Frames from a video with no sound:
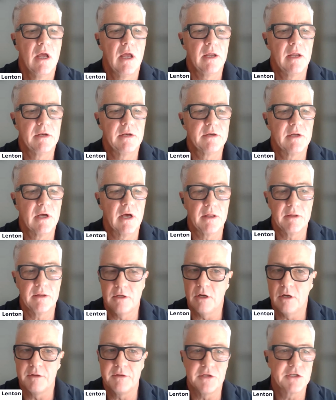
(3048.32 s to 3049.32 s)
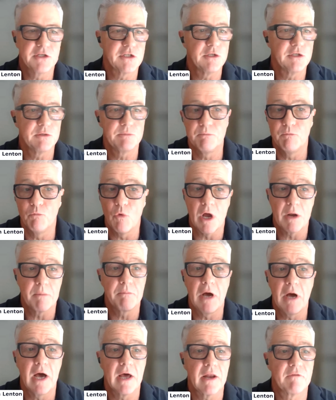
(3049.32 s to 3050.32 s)
And, this is
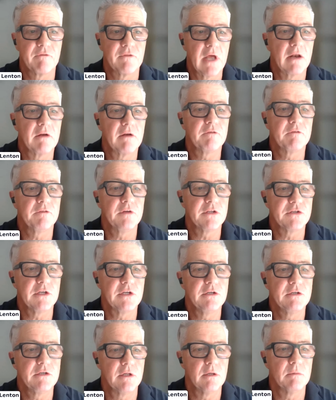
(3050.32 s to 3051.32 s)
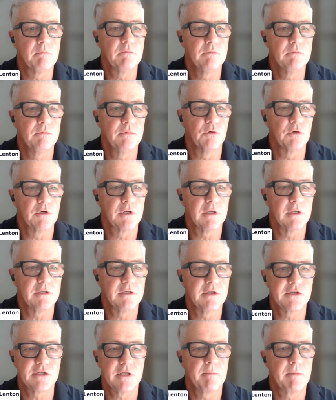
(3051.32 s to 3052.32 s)
one part of that and fits into the broader
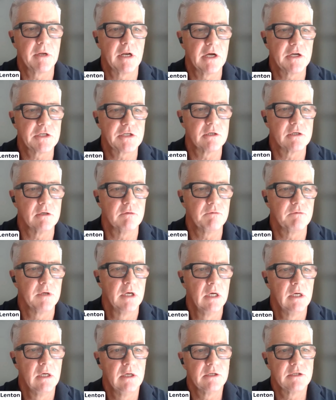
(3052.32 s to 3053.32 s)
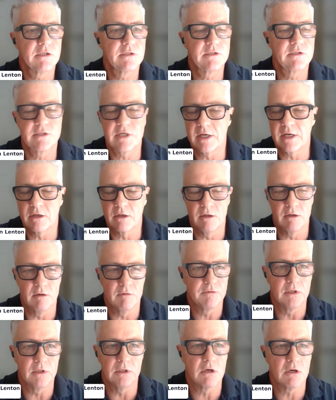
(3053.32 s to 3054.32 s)
dissemination of
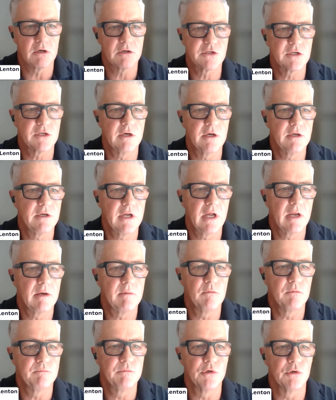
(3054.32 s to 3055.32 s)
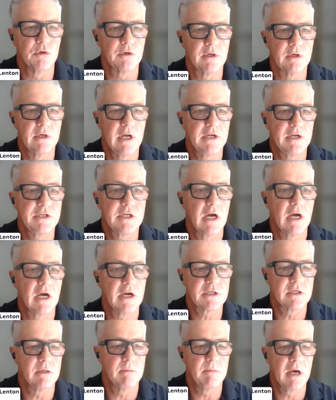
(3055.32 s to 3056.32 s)
naloxone and broader
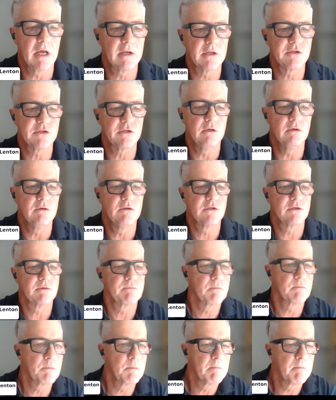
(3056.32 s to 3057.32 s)
education about its use.